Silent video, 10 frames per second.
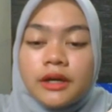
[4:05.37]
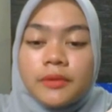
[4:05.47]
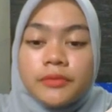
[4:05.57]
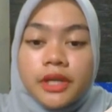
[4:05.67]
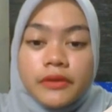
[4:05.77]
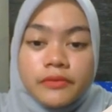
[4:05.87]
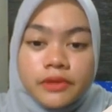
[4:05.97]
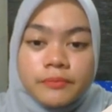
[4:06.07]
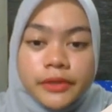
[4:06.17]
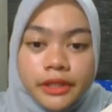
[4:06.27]

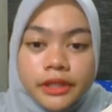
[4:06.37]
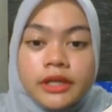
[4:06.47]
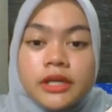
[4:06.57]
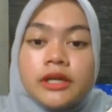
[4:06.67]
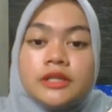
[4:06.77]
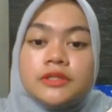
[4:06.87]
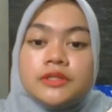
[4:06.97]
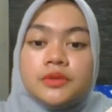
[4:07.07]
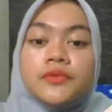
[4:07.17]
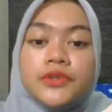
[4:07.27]
development. So,
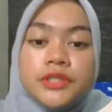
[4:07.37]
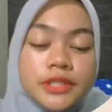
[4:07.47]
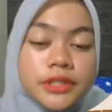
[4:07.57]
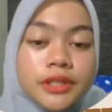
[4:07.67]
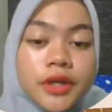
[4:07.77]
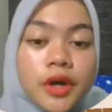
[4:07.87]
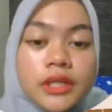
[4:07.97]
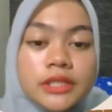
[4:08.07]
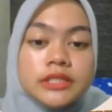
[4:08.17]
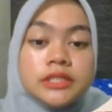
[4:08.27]
fostering
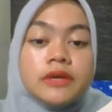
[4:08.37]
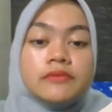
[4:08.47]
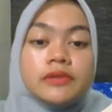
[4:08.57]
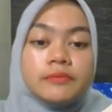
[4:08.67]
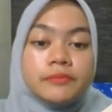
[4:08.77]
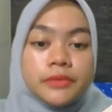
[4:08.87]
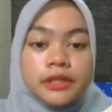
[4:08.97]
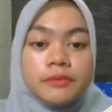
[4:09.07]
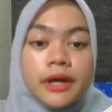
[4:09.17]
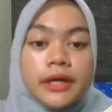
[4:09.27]
holistic development
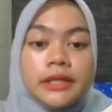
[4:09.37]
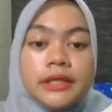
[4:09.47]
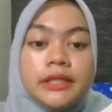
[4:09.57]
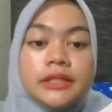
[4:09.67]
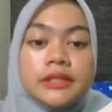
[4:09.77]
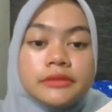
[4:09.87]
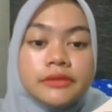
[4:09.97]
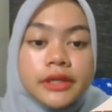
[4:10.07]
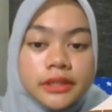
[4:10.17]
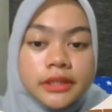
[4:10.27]
by
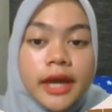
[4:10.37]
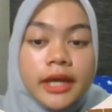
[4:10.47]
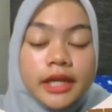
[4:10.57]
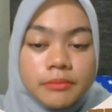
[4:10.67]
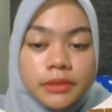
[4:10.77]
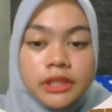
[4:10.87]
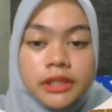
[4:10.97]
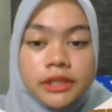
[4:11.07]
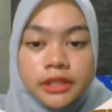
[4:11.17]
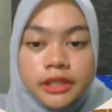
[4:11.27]
integrating academic
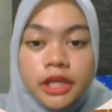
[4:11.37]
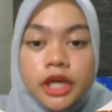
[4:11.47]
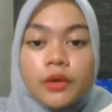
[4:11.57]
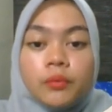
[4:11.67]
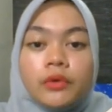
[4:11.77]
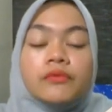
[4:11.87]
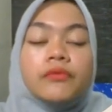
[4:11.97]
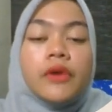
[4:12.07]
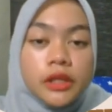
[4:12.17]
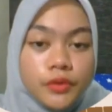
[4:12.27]
learning with
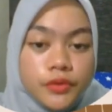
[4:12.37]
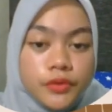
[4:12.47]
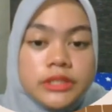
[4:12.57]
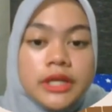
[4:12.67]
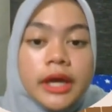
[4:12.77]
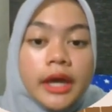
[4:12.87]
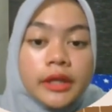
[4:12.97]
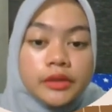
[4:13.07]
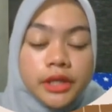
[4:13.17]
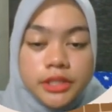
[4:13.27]
values,
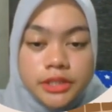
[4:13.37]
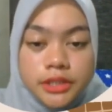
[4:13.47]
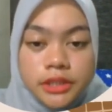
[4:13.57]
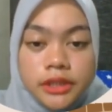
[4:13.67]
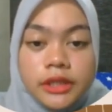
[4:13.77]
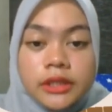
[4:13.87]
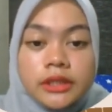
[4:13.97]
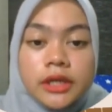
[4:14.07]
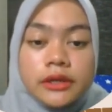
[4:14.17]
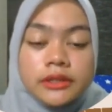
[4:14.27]
education,
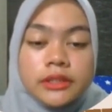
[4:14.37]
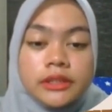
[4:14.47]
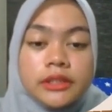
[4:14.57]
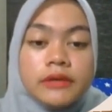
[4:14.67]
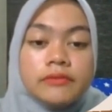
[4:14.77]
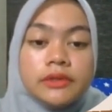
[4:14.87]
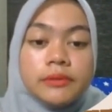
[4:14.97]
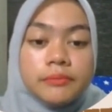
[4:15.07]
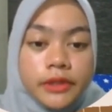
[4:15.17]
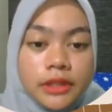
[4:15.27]
character
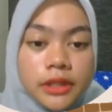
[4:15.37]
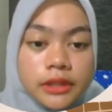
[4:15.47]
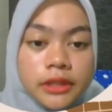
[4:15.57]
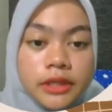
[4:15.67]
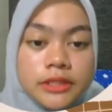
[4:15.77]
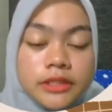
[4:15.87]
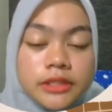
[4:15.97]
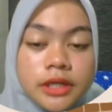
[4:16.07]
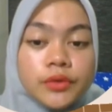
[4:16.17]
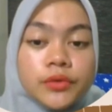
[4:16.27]
development, and
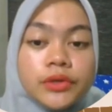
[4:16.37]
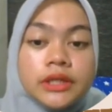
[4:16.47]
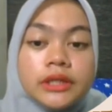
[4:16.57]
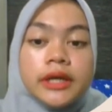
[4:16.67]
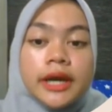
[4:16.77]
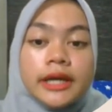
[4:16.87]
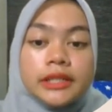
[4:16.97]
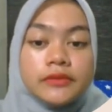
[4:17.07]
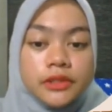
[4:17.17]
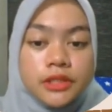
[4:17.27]
extracurricular
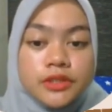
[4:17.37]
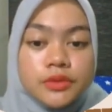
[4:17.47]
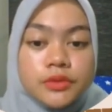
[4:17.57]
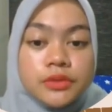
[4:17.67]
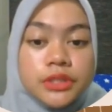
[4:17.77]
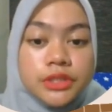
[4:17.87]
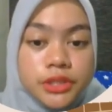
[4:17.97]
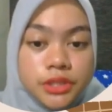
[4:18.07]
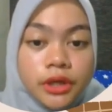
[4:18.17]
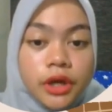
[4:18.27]
activities to
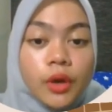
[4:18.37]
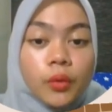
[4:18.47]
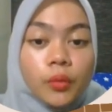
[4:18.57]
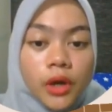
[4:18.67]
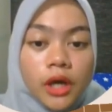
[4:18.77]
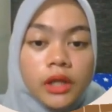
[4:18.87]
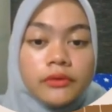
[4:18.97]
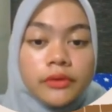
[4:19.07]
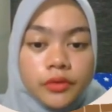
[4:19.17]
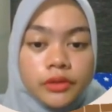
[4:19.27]
nurture
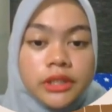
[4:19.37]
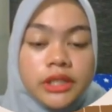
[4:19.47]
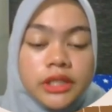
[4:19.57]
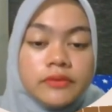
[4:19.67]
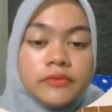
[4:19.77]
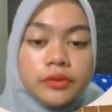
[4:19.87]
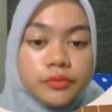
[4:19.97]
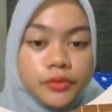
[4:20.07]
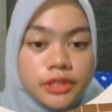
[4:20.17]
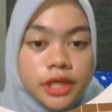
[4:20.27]
well-rounded
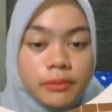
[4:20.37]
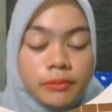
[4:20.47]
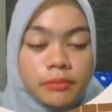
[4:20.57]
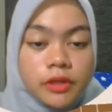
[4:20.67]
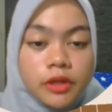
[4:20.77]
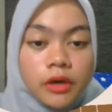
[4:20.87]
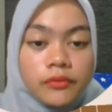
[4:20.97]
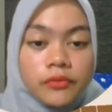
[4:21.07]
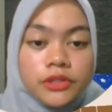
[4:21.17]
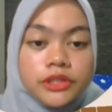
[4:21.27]
individuals capable of
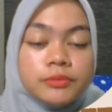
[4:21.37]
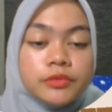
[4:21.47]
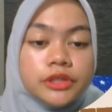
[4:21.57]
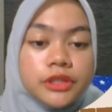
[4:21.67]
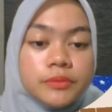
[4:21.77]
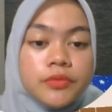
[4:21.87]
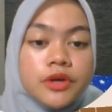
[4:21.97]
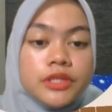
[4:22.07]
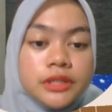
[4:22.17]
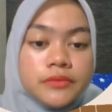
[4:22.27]
contributing
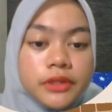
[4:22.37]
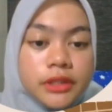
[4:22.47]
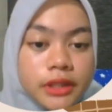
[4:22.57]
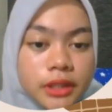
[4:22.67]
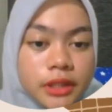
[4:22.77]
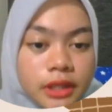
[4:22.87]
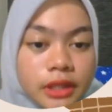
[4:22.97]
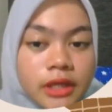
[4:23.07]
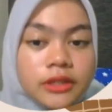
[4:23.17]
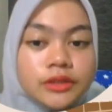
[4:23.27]
positivity
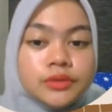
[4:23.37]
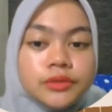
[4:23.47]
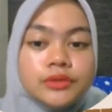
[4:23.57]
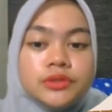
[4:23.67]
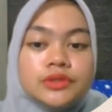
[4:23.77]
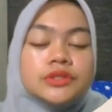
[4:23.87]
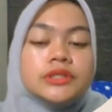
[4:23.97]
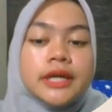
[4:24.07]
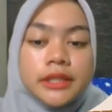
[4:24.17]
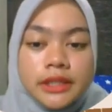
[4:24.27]
to
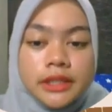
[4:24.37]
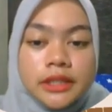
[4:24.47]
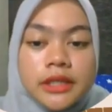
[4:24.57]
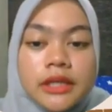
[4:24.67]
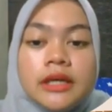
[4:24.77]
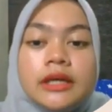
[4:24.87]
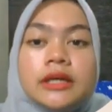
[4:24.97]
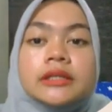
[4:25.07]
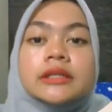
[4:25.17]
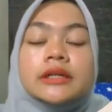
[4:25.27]
society.
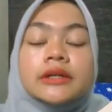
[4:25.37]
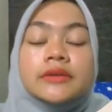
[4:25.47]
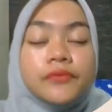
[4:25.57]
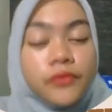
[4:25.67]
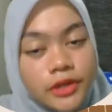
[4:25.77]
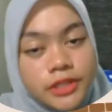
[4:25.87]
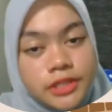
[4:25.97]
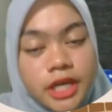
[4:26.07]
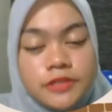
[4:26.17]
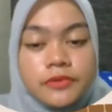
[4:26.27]
The fourth
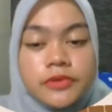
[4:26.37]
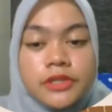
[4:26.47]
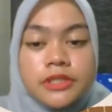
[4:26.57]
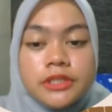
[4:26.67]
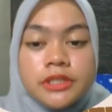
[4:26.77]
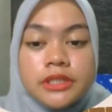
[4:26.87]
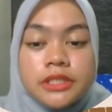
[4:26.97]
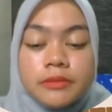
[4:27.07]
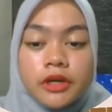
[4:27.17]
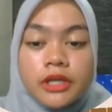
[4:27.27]
aspiration is
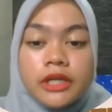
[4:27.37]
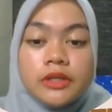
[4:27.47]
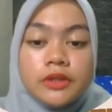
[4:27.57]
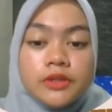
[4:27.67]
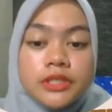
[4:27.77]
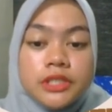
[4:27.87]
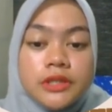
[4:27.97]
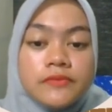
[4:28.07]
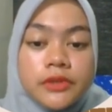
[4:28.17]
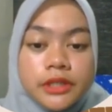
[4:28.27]
about inclusive
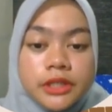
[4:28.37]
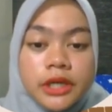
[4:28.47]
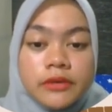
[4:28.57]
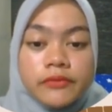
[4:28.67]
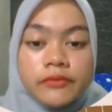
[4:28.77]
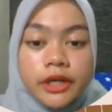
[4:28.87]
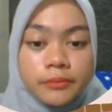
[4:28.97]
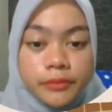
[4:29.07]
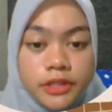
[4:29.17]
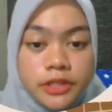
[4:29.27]
learning
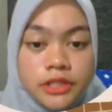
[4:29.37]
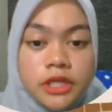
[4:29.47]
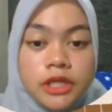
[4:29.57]
environments,